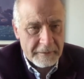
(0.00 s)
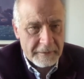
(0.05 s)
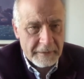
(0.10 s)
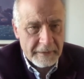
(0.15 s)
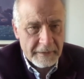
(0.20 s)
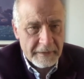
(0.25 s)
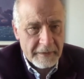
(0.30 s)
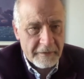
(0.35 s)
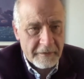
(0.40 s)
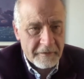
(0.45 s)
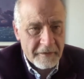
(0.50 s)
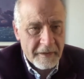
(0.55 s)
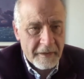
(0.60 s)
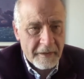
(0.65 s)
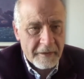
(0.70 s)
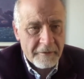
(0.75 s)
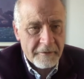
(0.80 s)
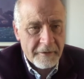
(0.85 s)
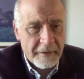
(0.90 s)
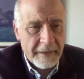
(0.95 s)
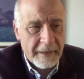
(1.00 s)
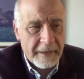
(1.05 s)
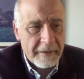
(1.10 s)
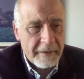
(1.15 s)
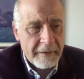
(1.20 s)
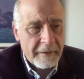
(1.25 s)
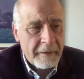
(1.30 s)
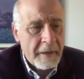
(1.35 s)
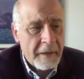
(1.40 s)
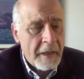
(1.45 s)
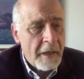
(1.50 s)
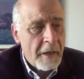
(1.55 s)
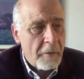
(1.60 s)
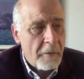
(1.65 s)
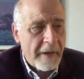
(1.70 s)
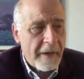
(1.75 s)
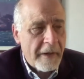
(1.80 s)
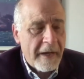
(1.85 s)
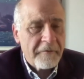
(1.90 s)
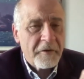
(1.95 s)
in this country, and
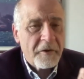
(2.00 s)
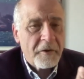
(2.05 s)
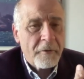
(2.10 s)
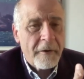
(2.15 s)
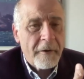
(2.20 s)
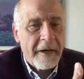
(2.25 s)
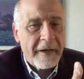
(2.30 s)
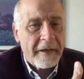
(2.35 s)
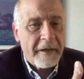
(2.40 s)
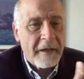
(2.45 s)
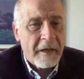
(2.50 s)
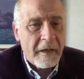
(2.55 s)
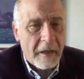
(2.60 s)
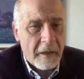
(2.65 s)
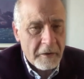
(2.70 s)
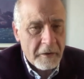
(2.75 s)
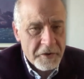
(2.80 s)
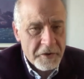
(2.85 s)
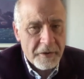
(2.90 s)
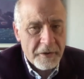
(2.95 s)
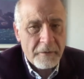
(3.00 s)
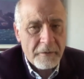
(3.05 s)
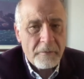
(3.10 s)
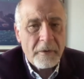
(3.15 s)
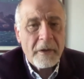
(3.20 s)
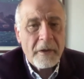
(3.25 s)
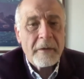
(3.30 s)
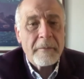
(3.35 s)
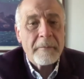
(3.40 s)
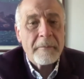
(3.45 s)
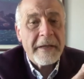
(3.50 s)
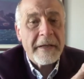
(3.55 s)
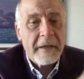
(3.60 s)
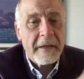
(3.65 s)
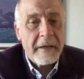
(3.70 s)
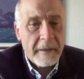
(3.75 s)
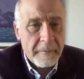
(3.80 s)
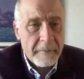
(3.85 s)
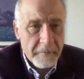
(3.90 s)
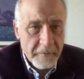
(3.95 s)
we have to create a culture where it
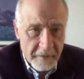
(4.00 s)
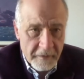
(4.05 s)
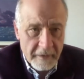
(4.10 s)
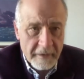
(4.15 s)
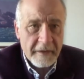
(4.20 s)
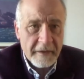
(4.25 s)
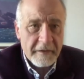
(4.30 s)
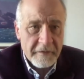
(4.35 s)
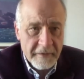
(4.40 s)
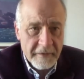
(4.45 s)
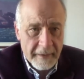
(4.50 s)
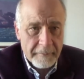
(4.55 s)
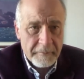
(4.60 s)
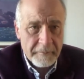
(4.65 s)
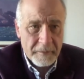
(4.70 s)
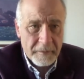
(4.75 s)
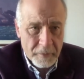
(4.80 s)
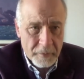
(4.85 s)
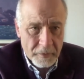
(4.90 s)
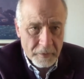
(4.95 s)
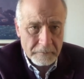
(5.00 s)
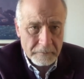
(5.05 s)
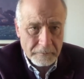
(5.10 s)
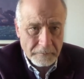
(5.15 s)
becomes unacceptable.